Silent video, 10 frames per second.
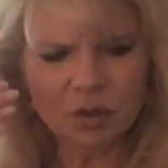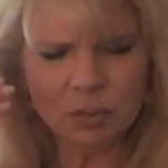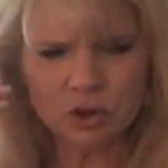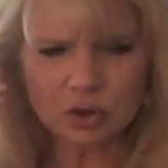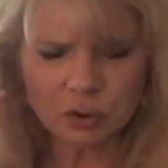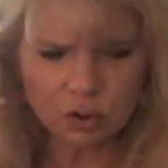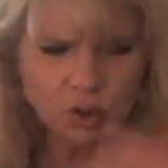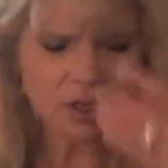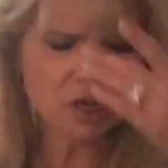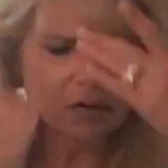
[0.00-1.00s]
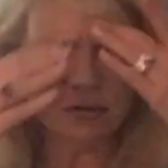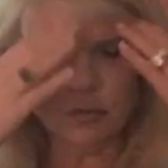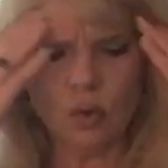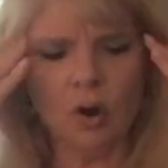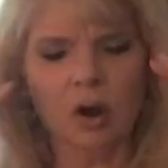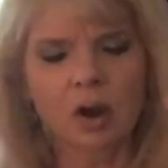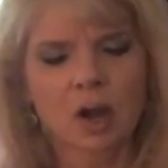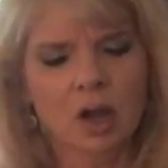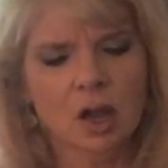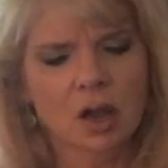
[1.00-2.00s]
But you're looking for
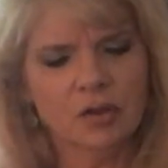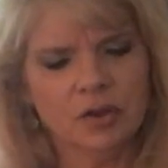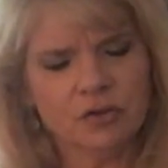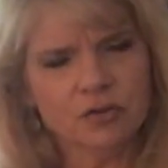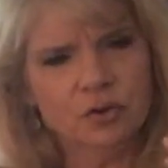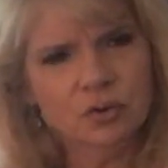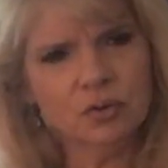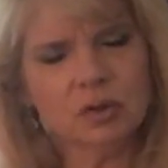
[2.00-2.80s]
this new